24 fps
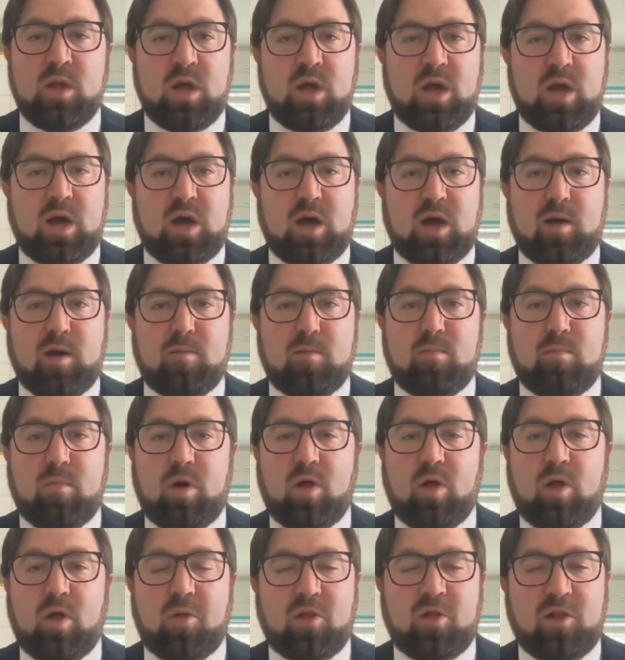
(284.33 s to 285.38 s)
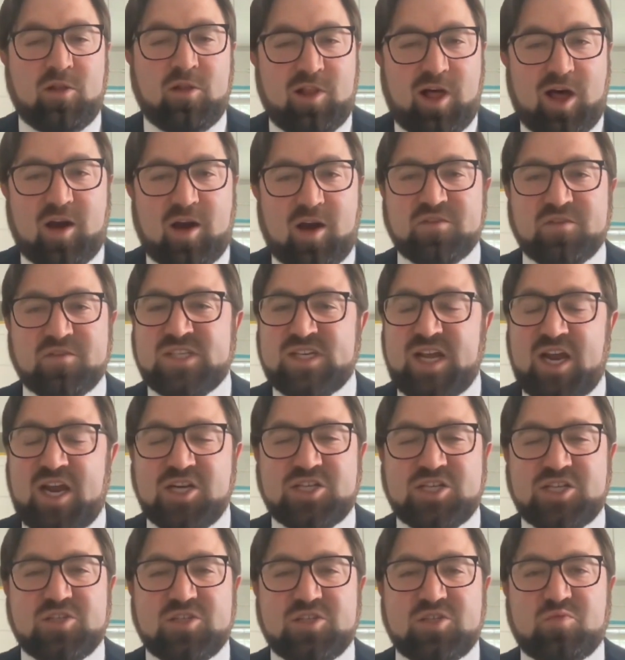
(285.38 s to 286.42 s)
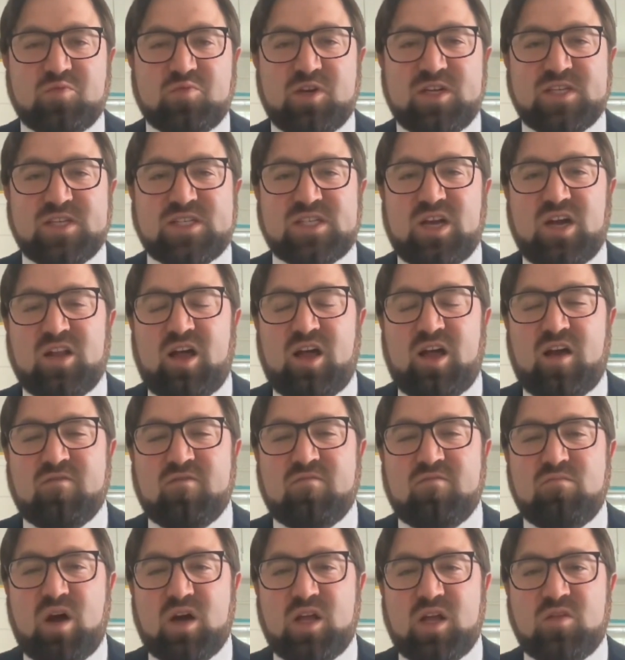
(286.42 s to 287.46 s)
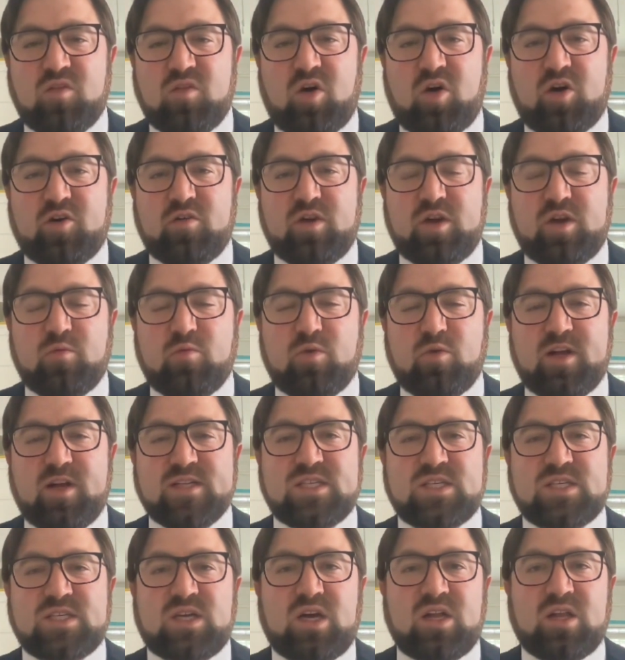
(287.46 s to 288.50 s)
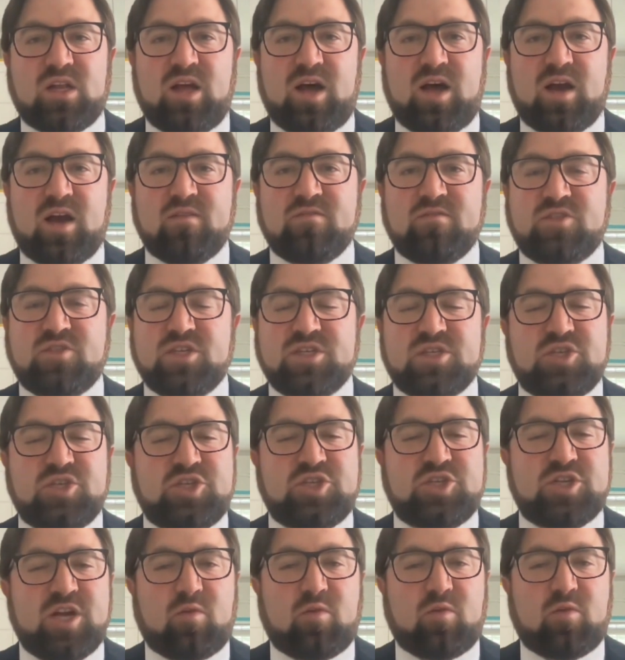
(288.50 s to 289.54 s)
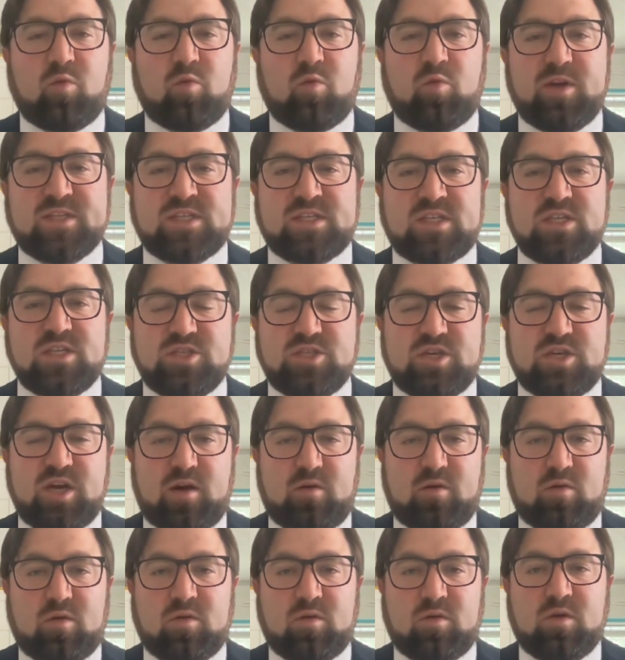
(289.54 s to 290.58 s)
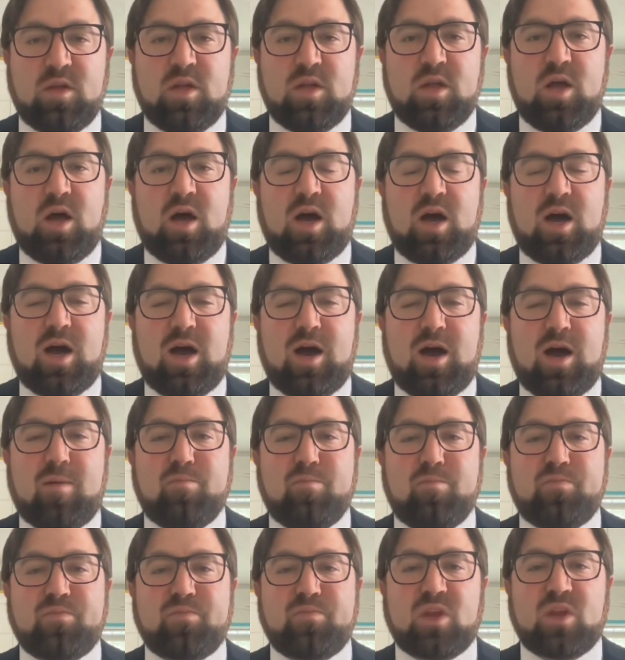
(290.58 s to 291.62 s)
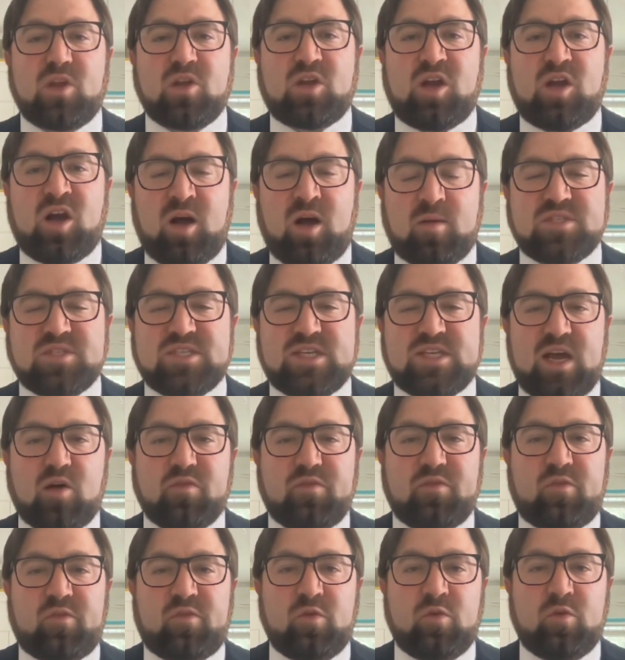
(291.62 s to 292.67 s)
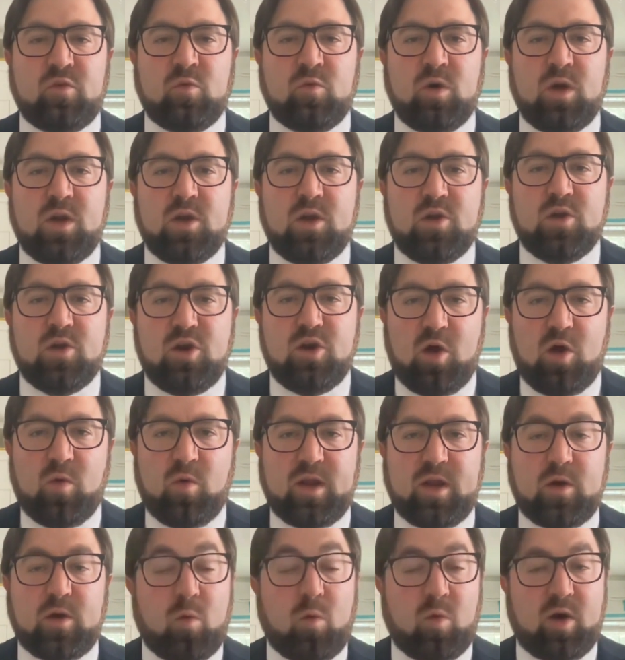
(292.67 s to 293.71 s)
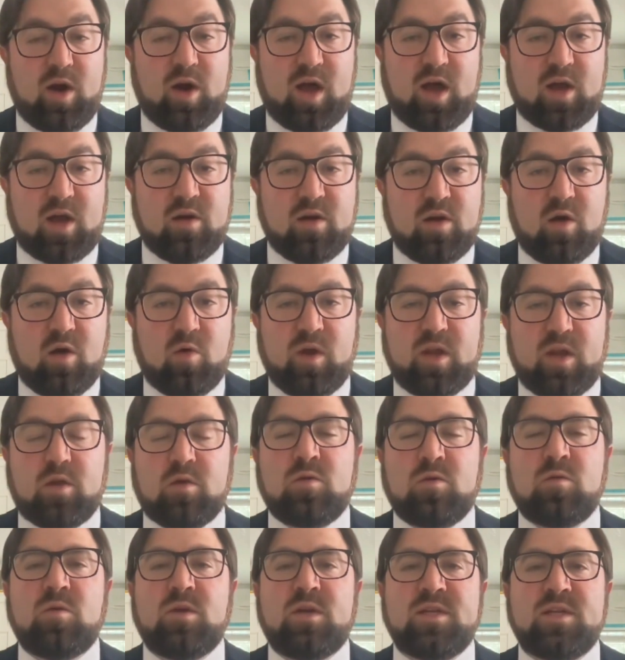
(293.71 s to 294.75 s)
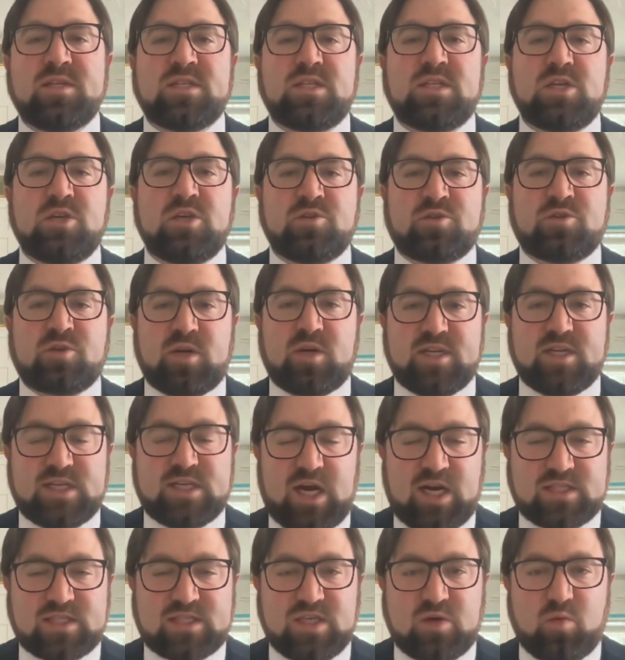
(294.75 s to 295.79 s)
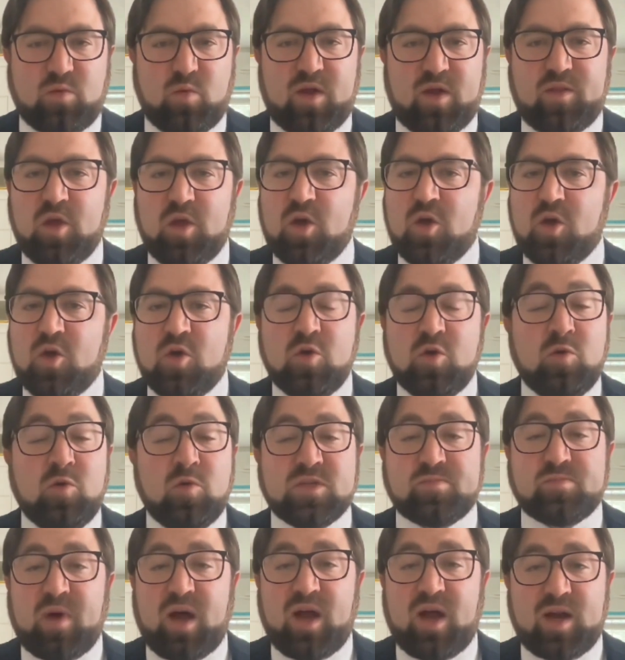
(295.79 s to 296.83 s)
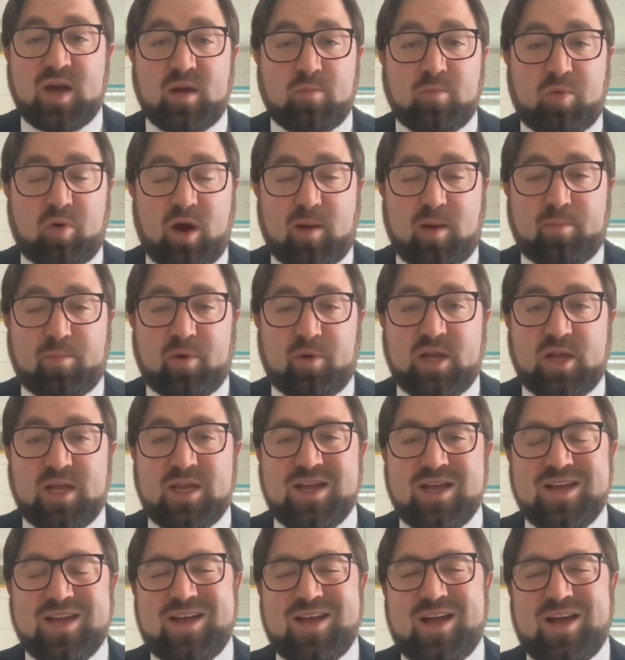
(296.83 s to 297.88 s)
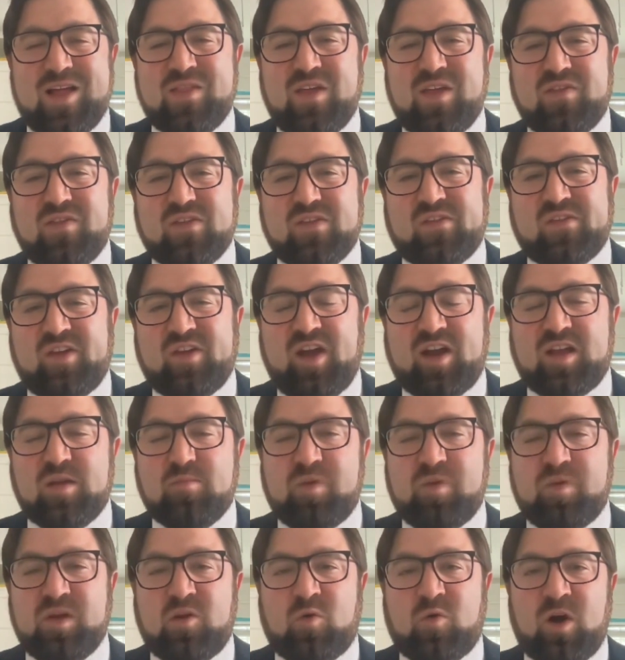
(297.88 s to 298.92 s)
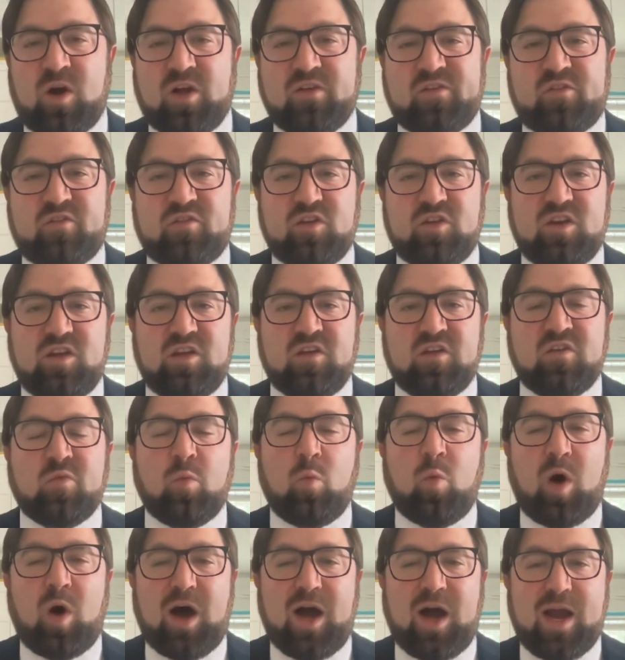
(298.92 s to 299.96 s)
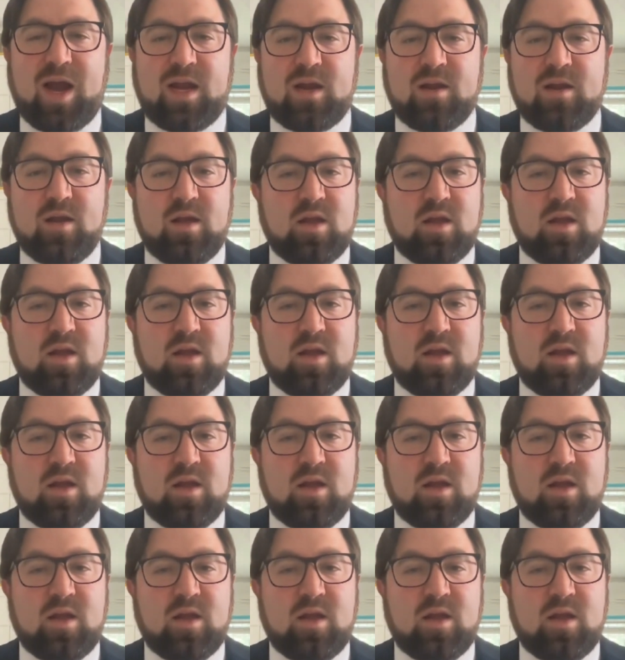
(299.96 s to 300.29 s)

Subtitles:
A lot of sanctions risk, a lot of money laundering risk, a lot of just general risk in general comes down to knowing or not knowing who it is that you're transacting with, who is buying property, and then the second big question is why.